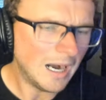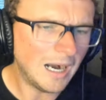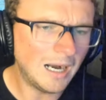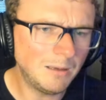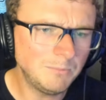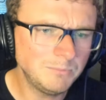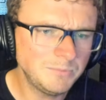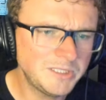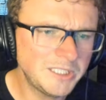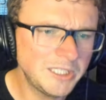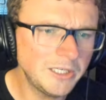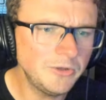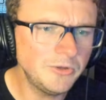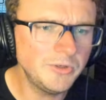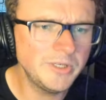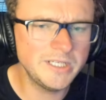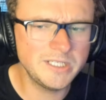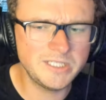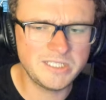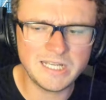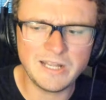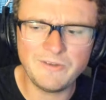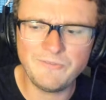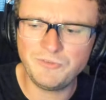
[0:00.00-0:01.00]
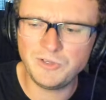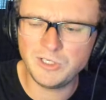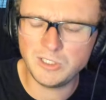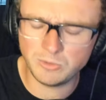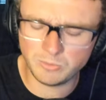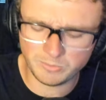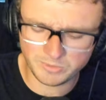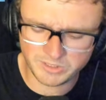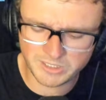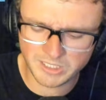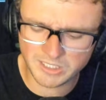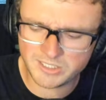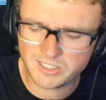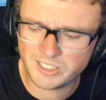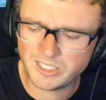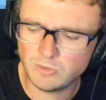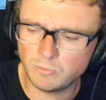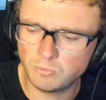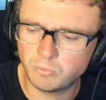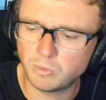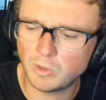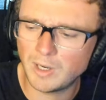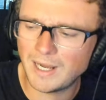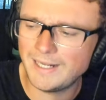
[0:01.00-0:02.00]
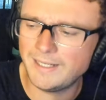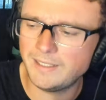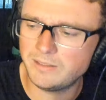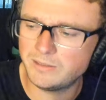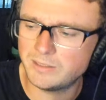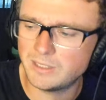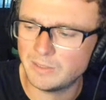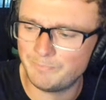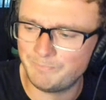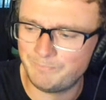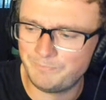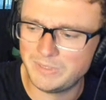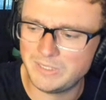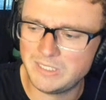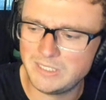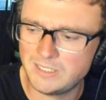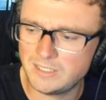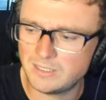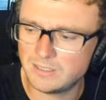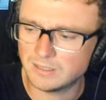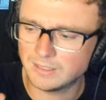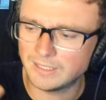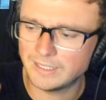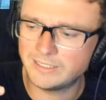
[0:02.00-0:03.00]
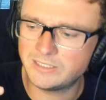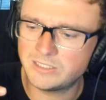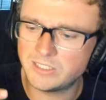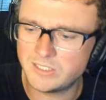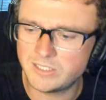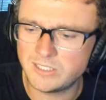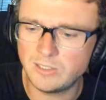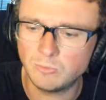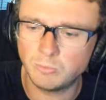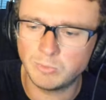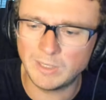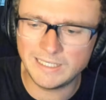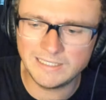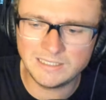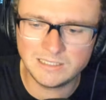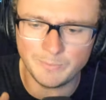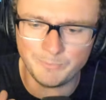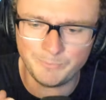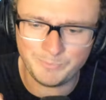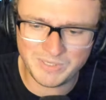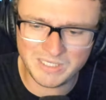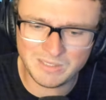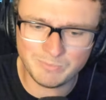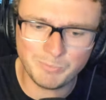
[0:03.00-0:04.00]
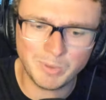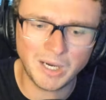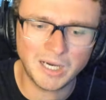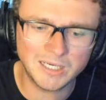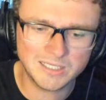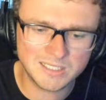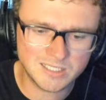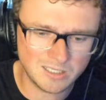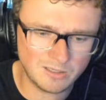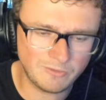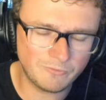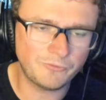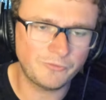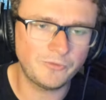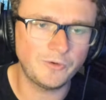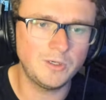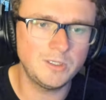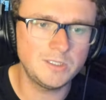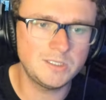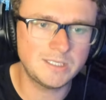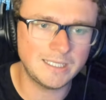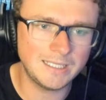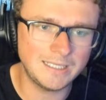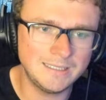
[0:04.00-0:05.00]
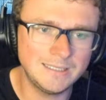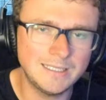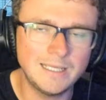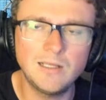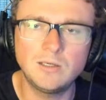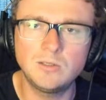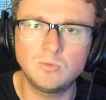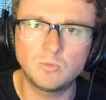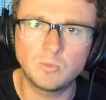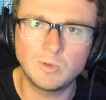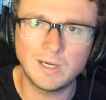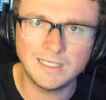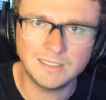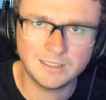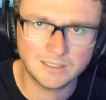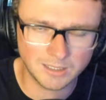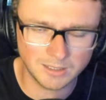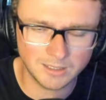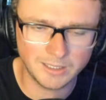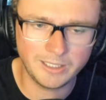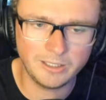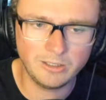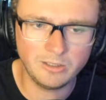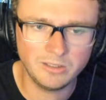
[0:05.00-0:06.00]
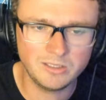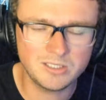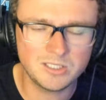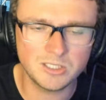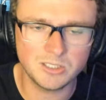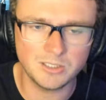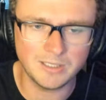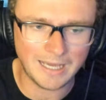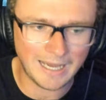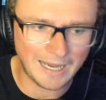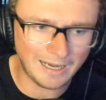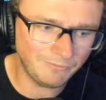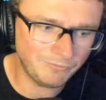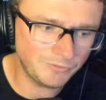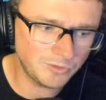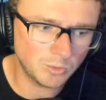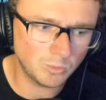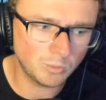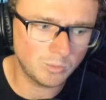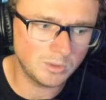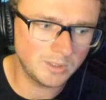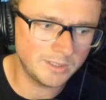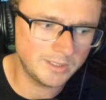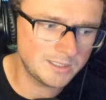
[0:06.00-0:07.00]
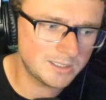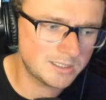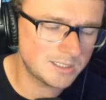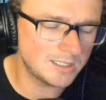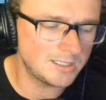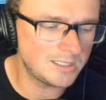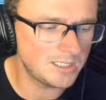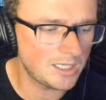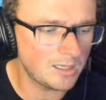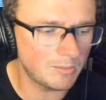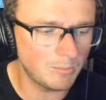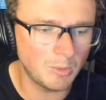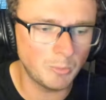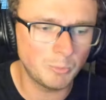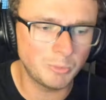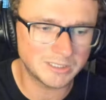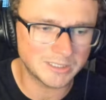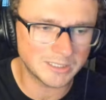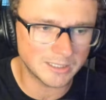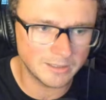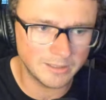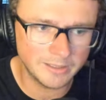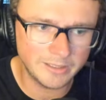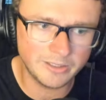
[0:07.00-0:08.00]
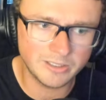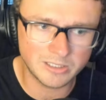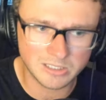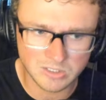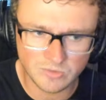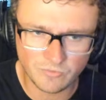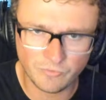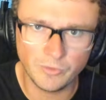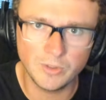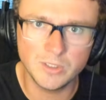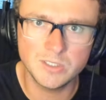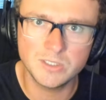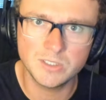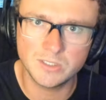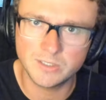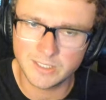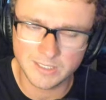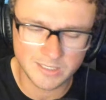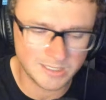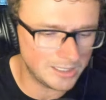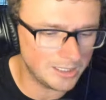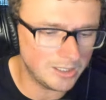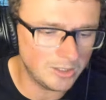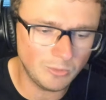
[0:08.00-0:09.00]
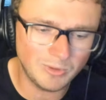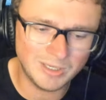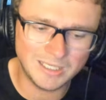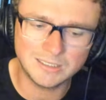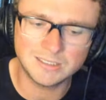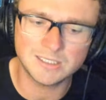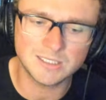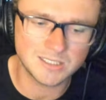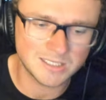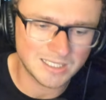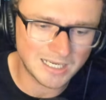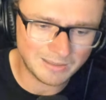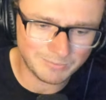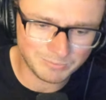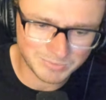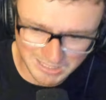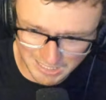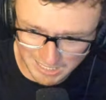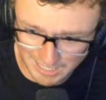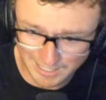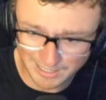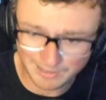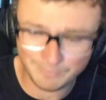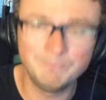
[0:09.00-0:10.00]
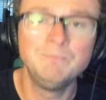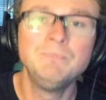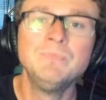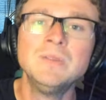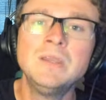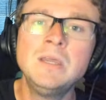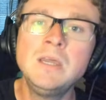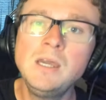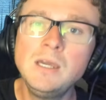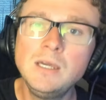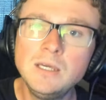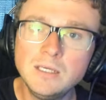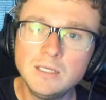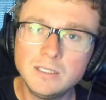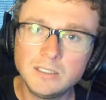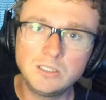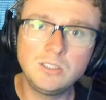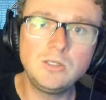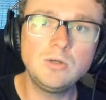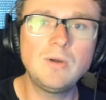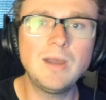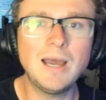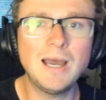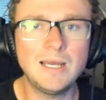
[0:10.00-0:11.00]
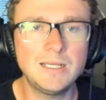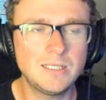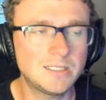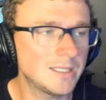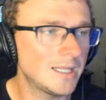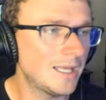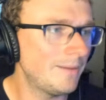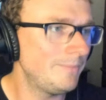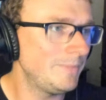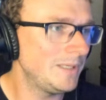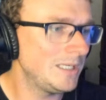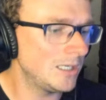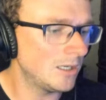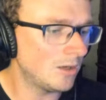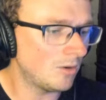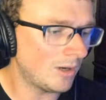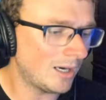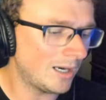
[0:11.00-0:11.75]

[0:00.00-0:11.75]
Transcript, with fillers: I'm curious if he, does he write the beat, like does he write the beatboxing first and then write the lyrics in afterwards? Does he come up with the lyrics first? Does he do it at the same time? You guys let me know.